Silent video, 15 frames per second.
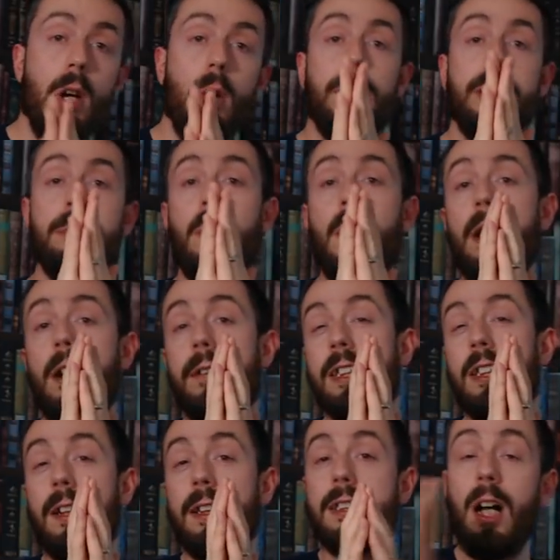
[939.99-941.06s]
which
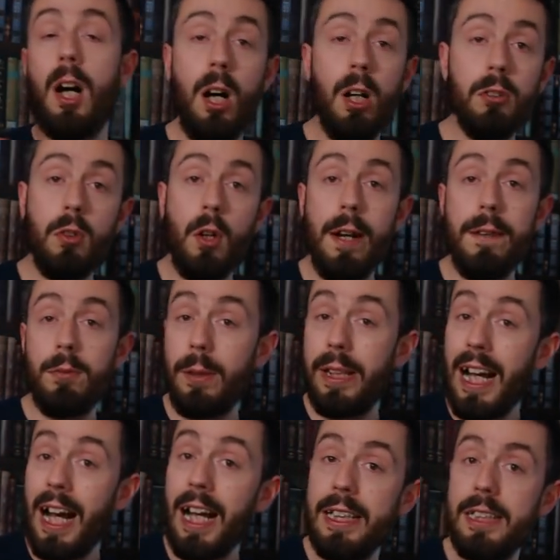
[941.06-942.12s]
prioritized hard drives with
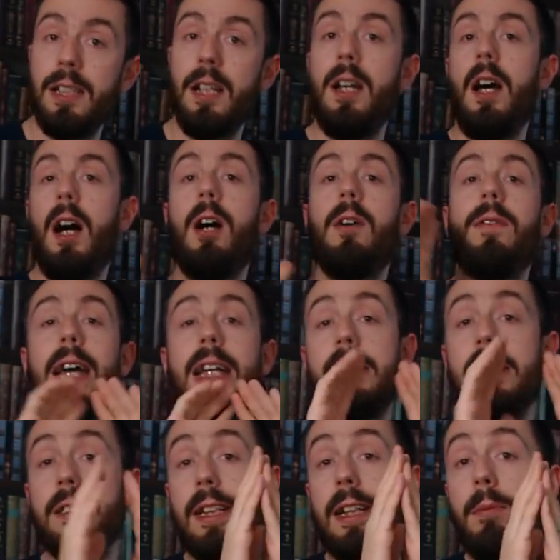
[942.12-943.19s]
eight over S
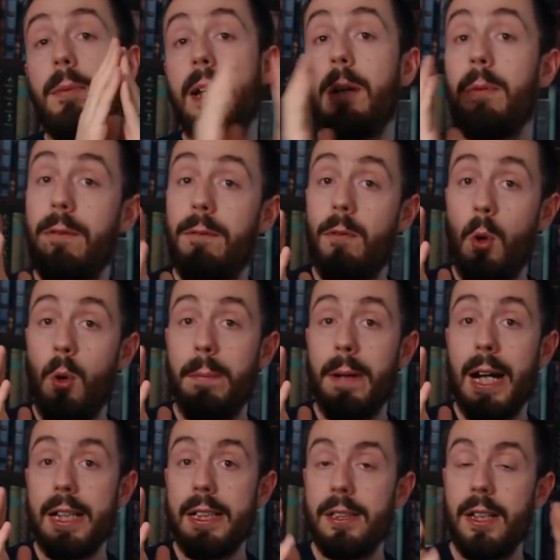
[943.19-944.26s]
S D where there were four
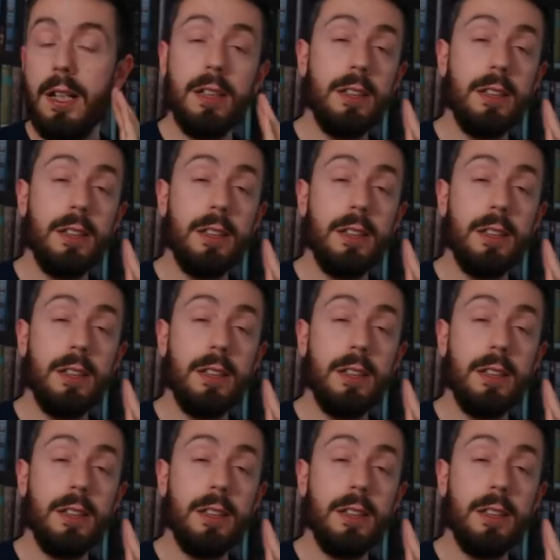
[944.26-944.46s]
bays.